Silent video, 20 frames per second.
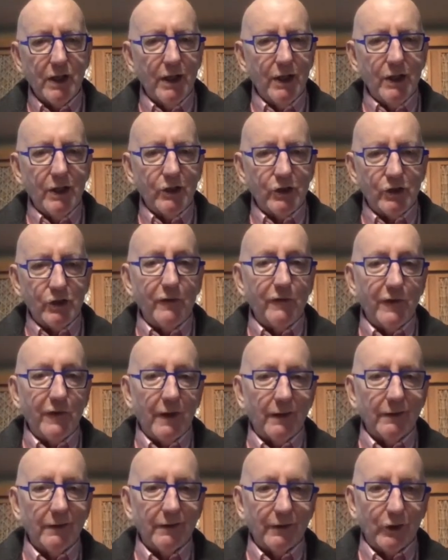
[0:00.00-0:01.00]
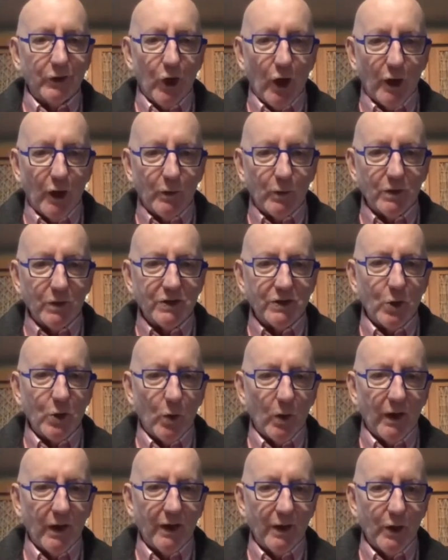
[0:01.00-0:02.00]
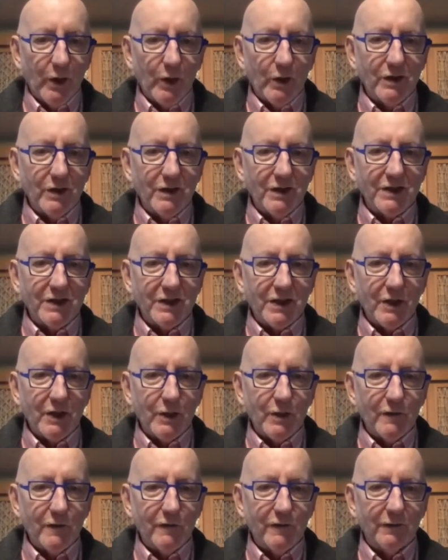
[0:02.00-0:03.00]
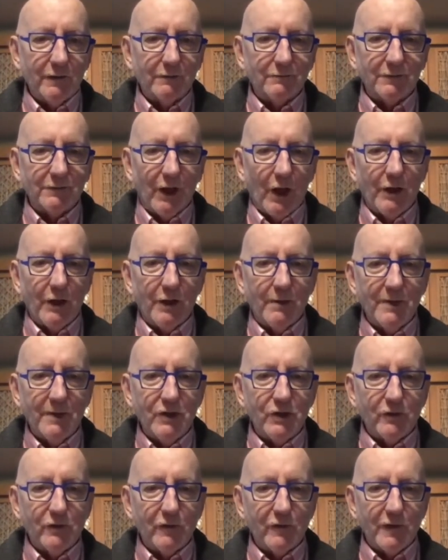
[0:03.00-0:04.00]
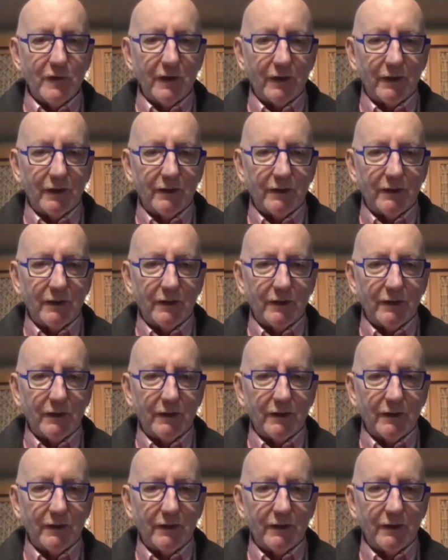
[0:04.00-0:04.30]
she felt God was calling her to serve on the mission field.